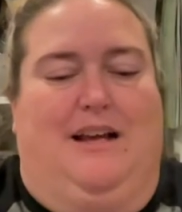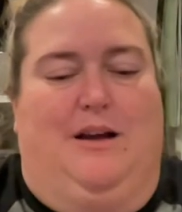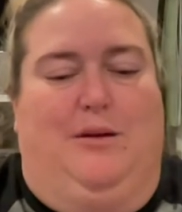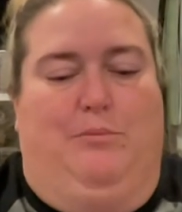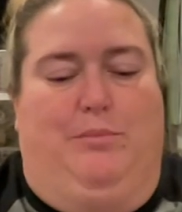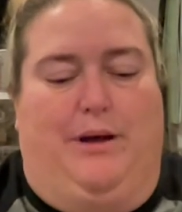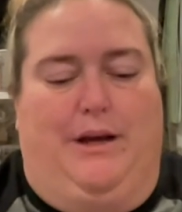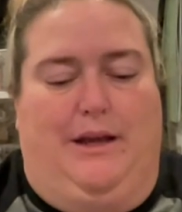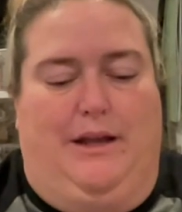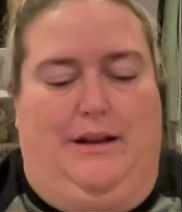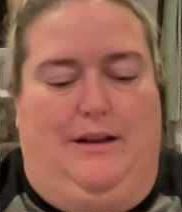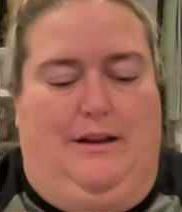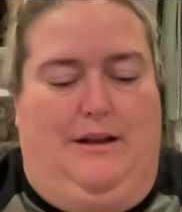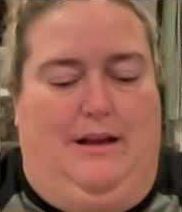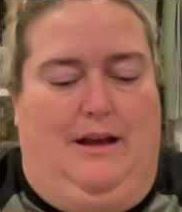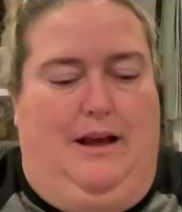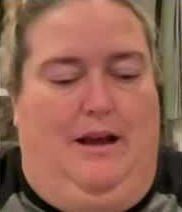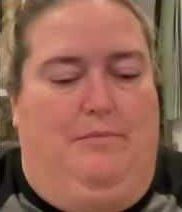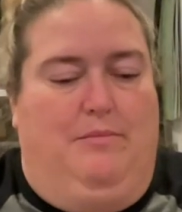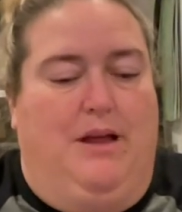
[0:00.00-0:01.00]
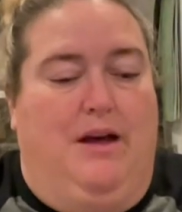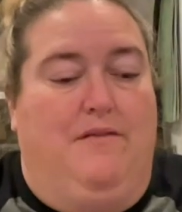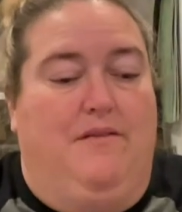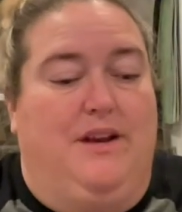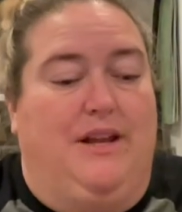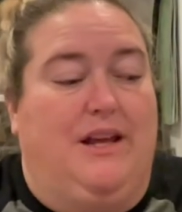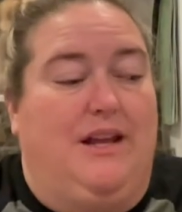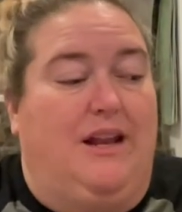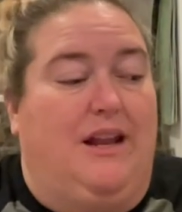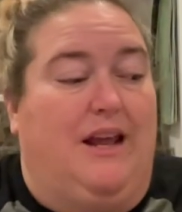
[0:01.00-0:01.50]
But I'm loving
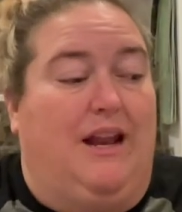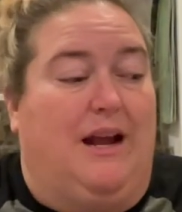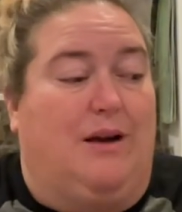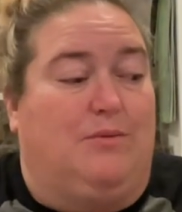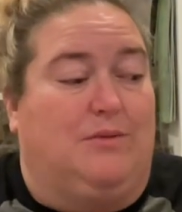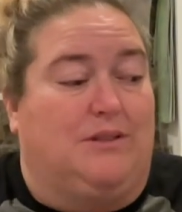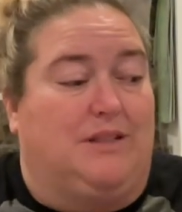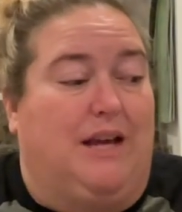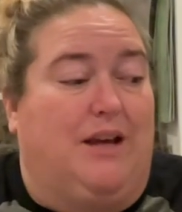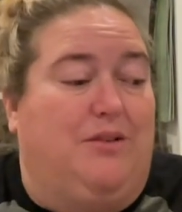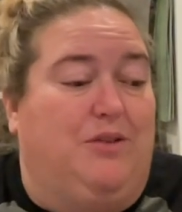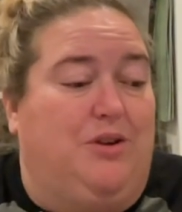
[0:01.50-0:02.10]
it, and I will tell